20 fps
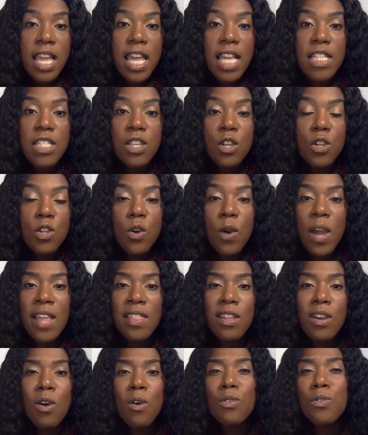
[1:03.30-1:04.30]
So you don't
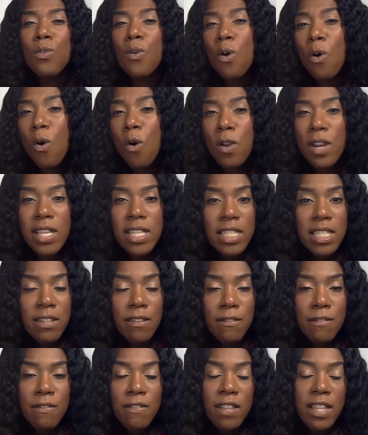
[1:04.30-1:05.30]
have to go through all these
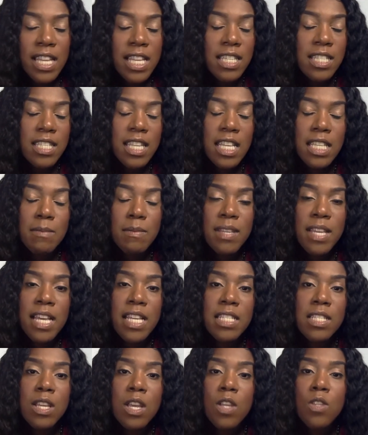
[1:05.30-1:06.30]
listings,
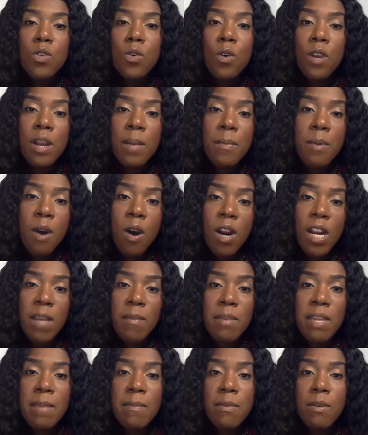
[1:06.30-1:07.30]
because during the party,
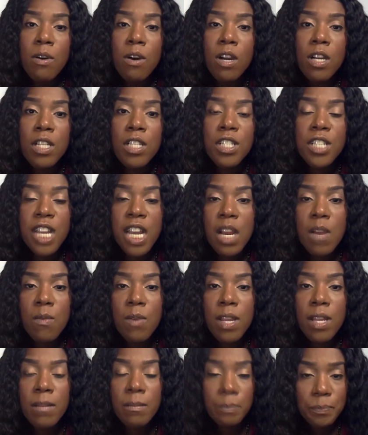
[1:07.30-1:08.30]
people are
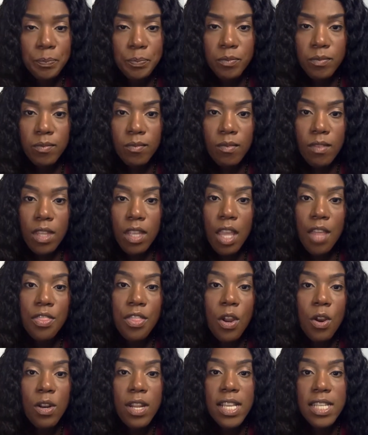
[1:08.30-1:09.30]
sharing
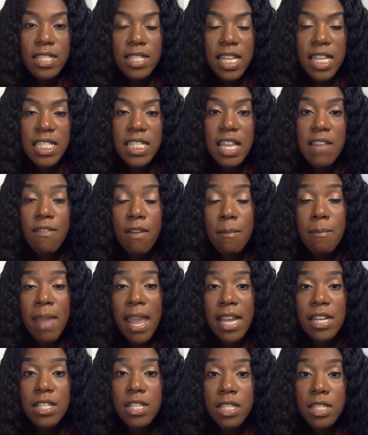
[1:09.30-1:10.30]
their listings if it
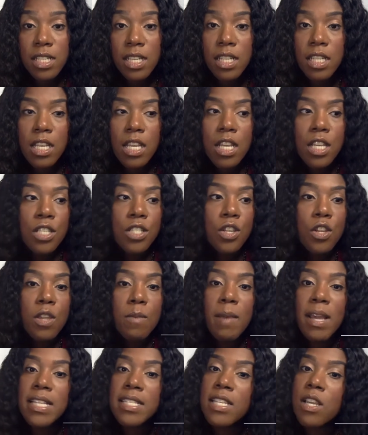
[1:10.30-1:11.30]
matches it. So
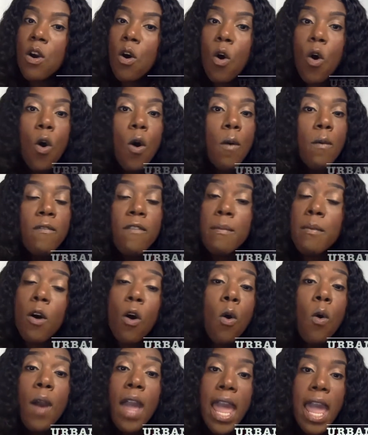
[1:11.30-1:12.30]
you might see from the
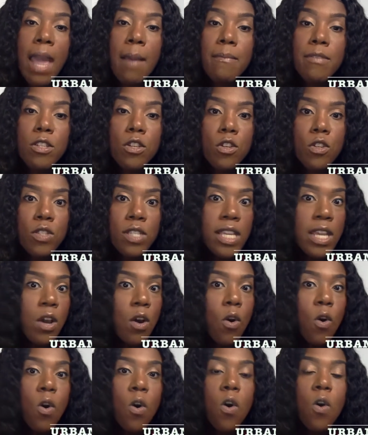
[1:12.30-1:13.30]
whole app. So you see a
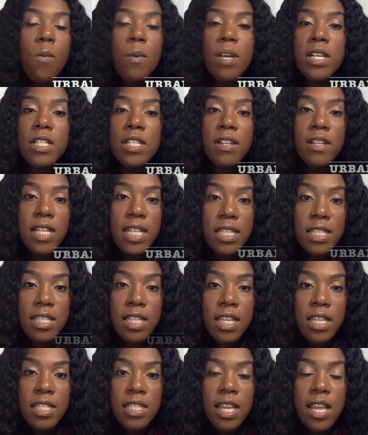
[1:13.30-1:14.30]
whole bunch of
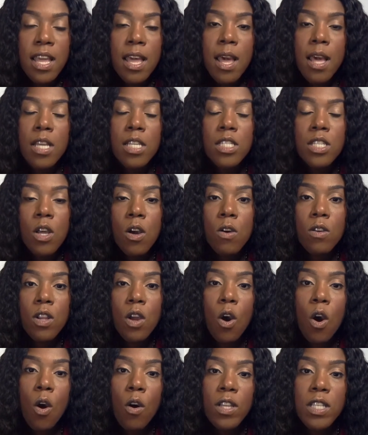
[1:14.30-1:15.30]
listings. So
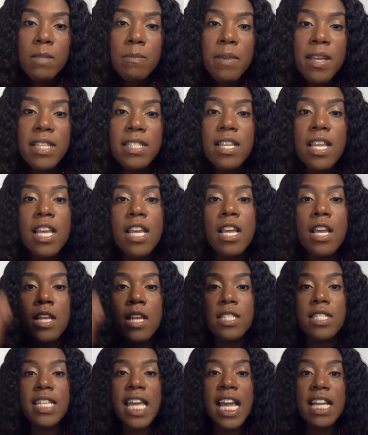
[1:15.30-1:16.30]
the host picks
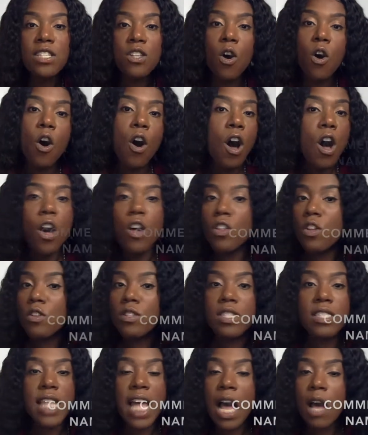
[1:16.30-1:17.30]
takes all
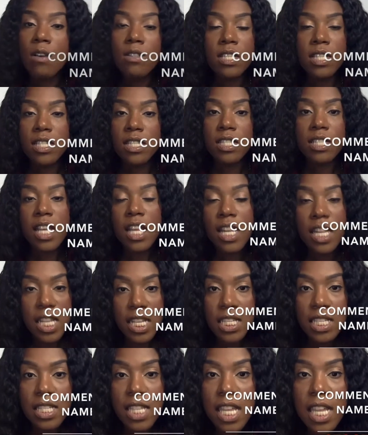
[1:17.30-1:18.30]
those thousands of
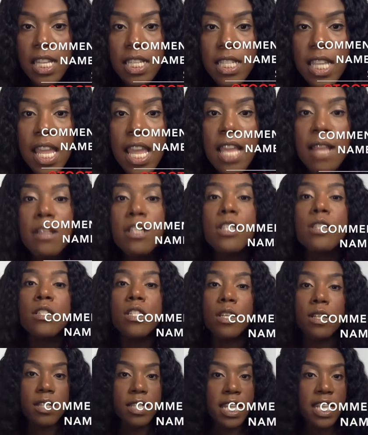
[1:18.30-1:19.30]
listings, and
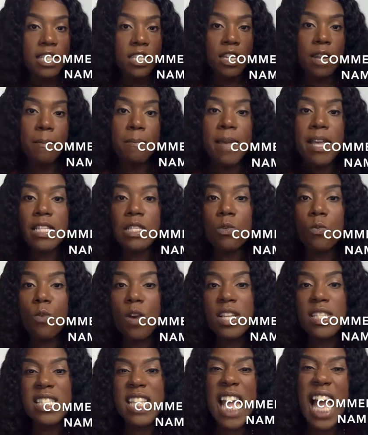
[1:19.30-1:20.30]
these are the best
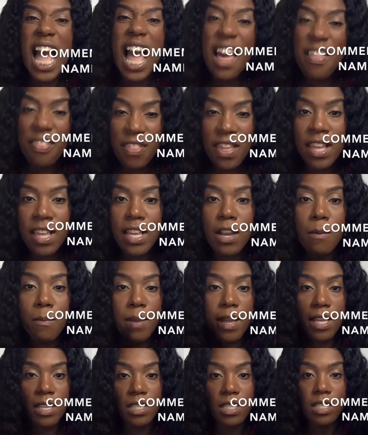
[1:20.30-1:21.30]
ones that I think are
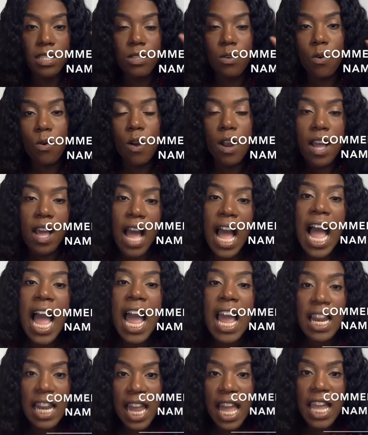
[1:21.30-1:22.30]
best, or
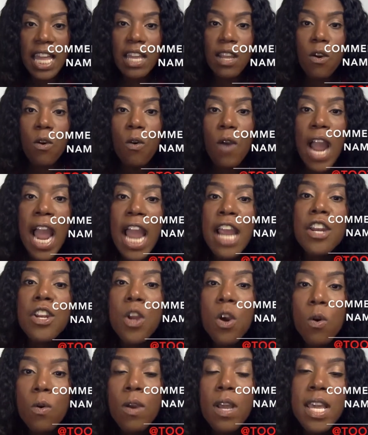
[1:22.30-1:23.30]
I like, or I
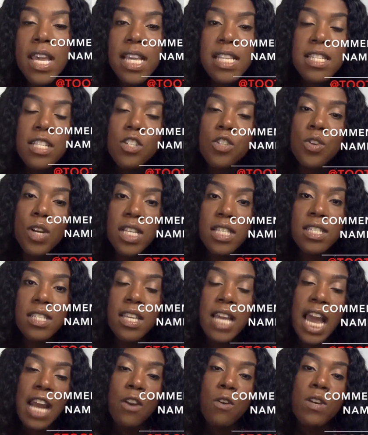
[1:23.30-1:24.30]
know is a
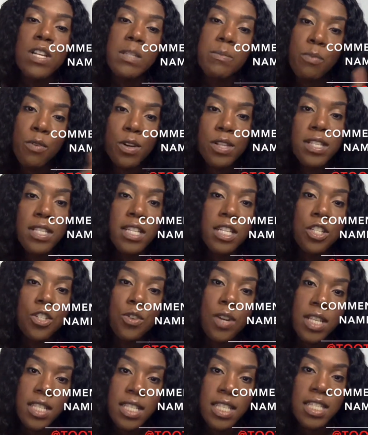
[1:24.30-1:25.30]
trusted. I know this person is a
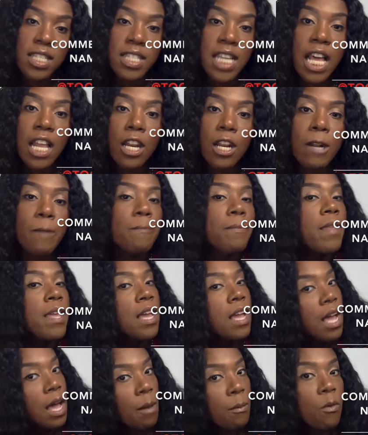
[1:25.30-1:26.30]
trusted seller.
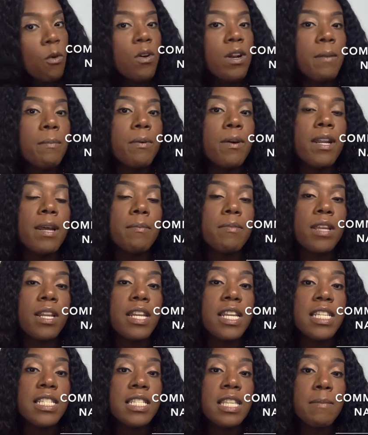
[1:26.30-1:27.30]
I'm going to put up their
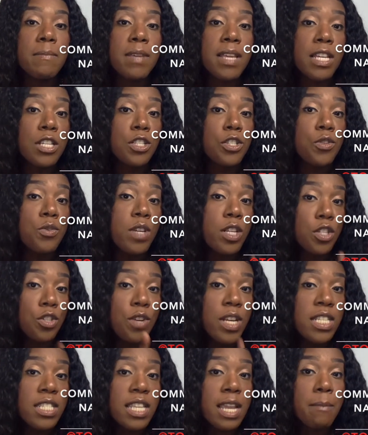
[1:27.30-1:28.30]
listing because you can
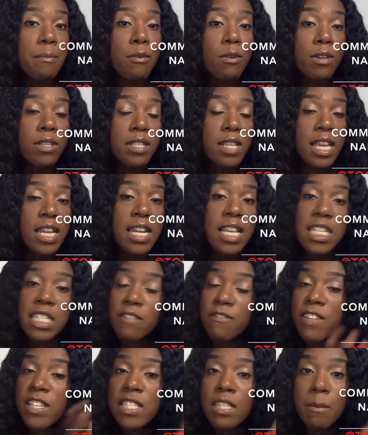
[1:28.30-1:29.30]
trust that person, and this
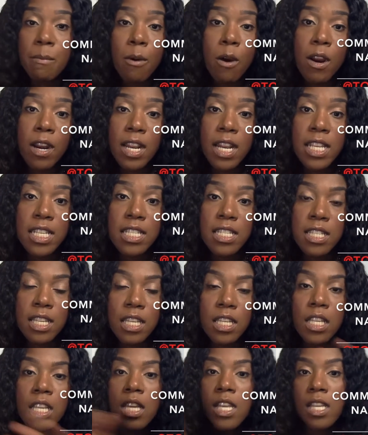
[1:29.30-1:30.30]
fits the party listing.
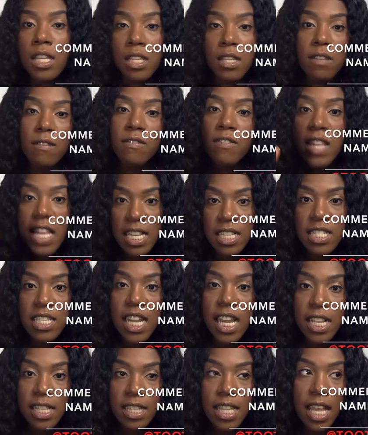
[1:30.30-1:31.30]
Things
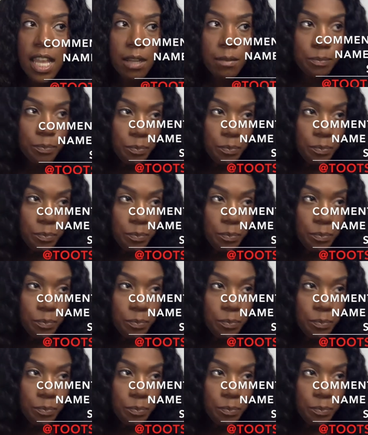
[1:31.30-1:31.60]
like that.